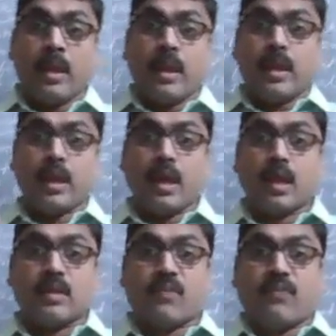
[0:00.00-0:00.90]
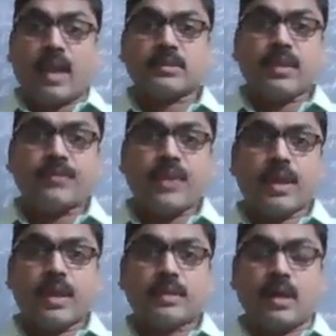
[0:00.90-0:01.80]
here the facts of the
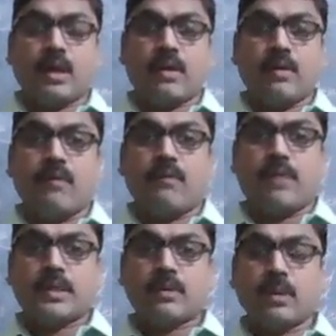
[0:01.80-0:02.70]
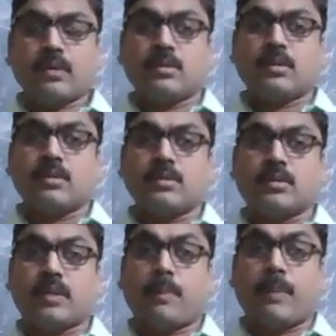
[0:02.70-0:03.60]
case are, first one,
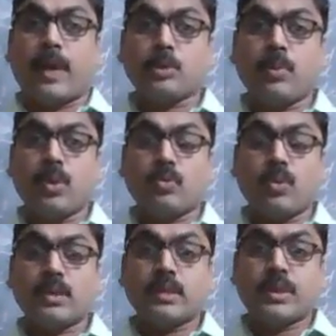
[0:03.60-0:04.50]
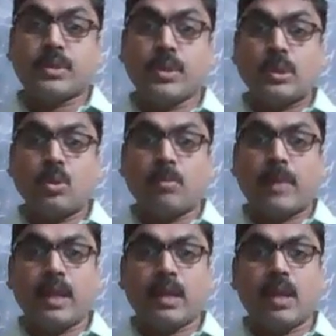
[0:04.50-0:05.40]
the passport was issued to
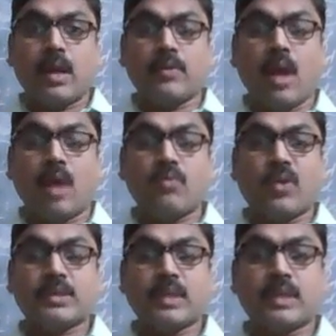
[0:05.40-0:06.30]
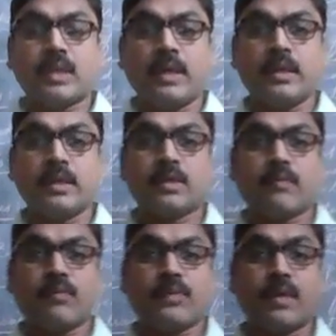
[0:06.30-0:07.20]
Maneka Gandhi on
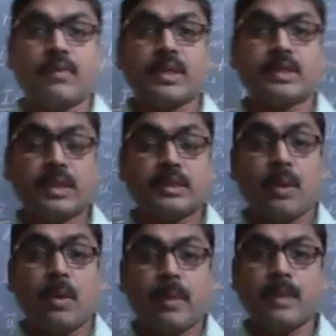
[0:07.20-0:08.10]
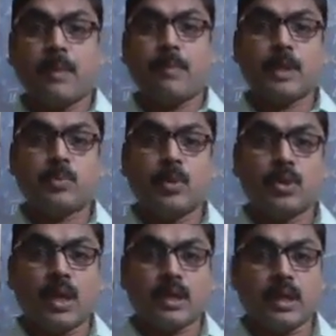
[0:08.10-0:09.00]
1/6/1976 by the
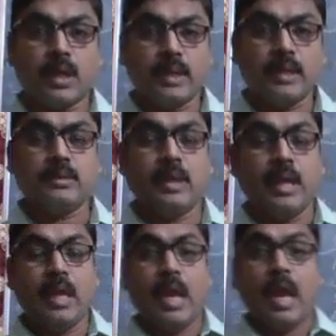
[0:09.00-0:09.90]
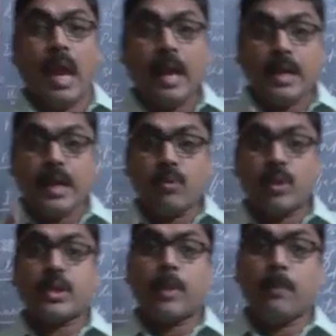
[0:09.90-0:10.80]
passport authorities, and it
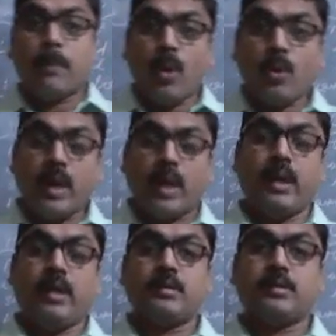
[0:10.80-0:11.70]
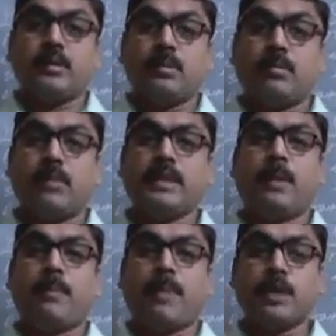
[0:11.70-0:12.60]
was impounded by
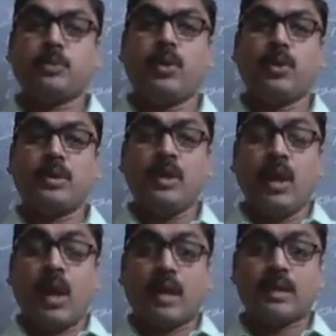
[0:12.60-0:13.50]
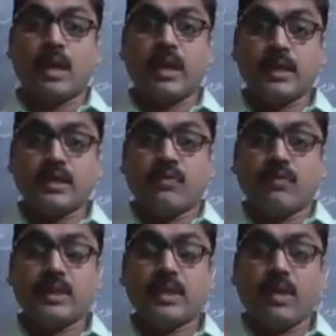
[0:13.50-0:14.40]
the passport authorities
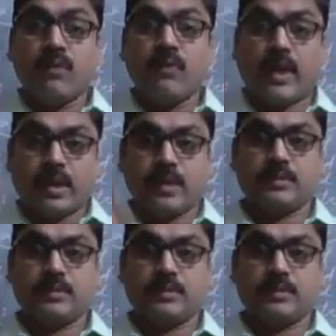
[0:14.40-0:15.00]
within a week.